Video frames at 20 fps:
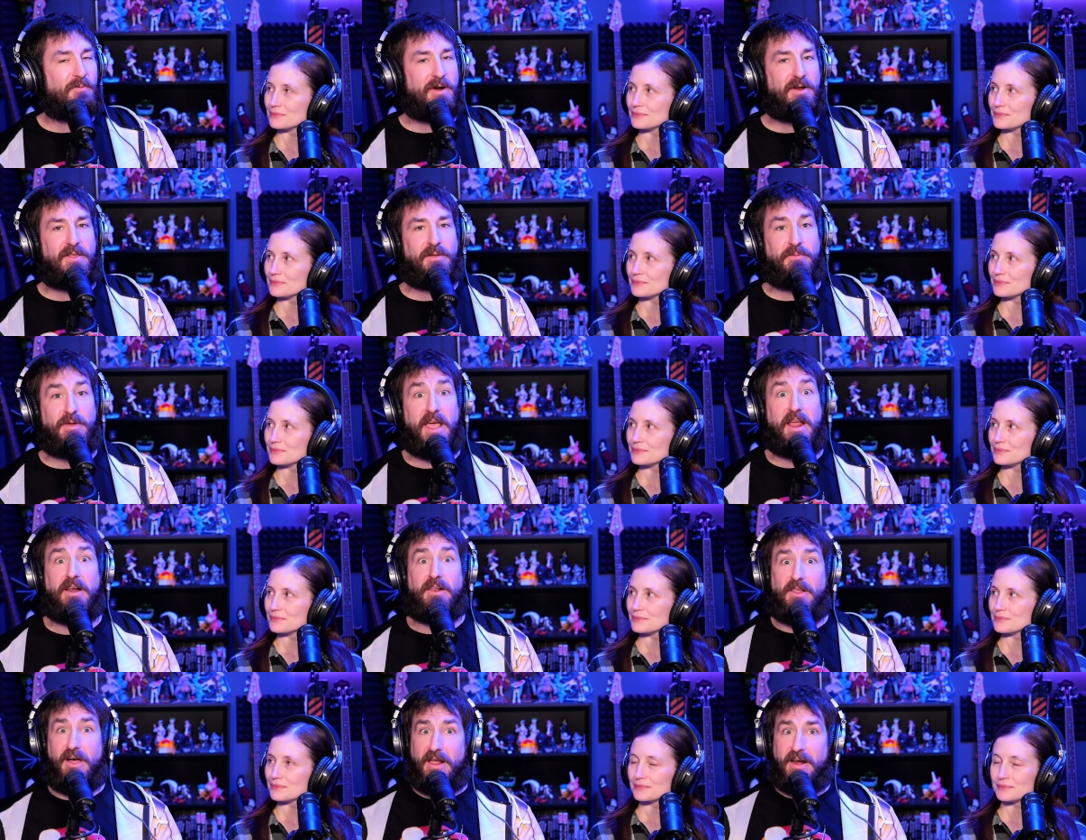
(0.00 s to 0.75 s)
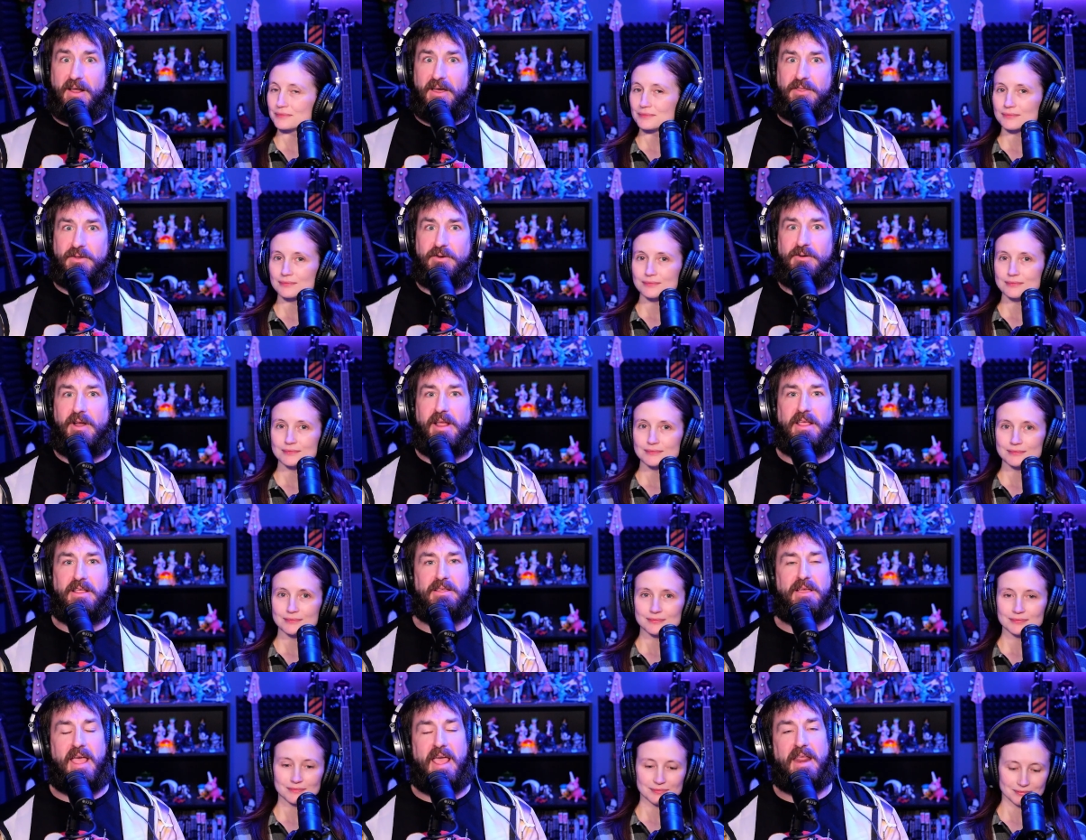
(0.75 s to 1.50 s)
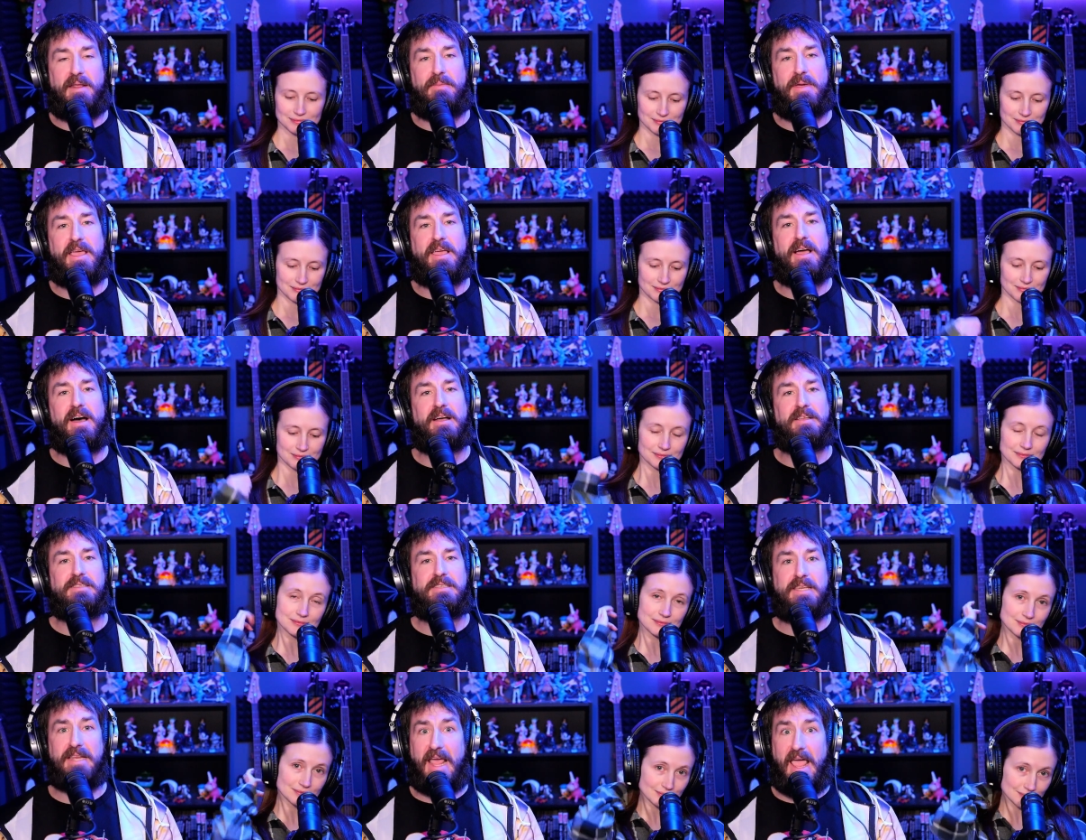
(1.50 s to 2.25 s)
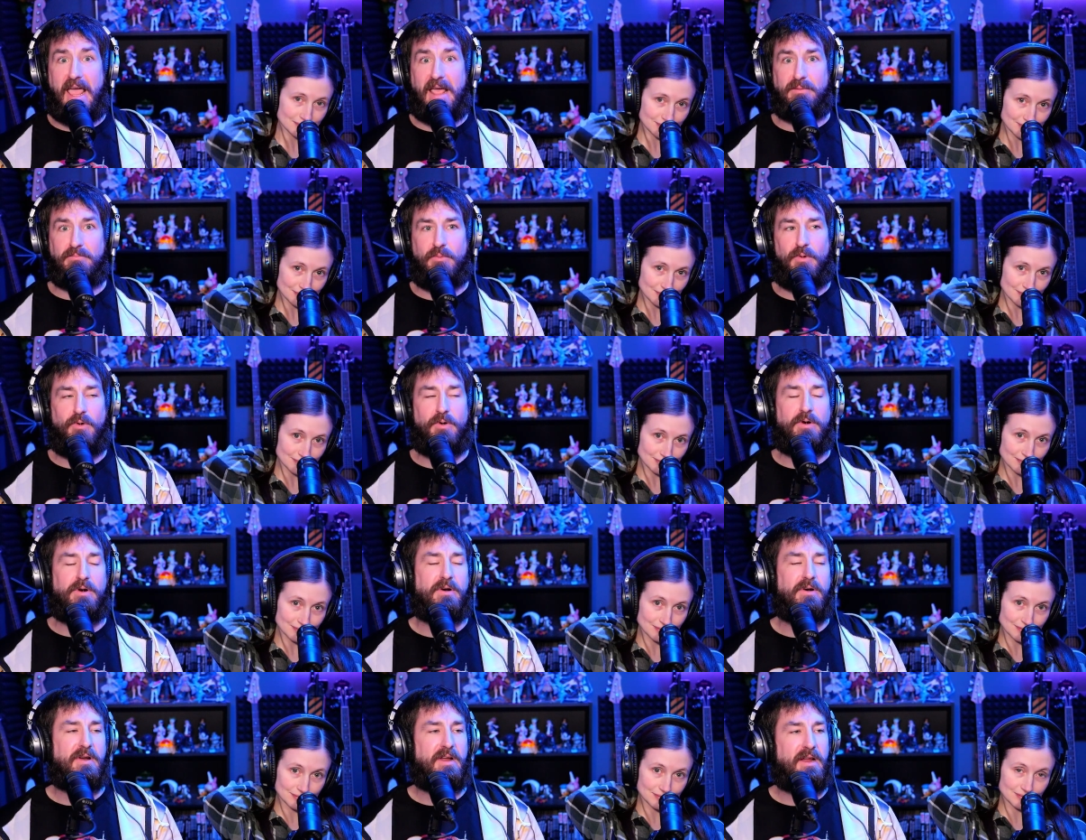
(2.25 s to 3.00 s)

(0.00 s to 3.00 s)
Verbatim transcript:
Speaker 1: aware that we got a lot of other great anime content and more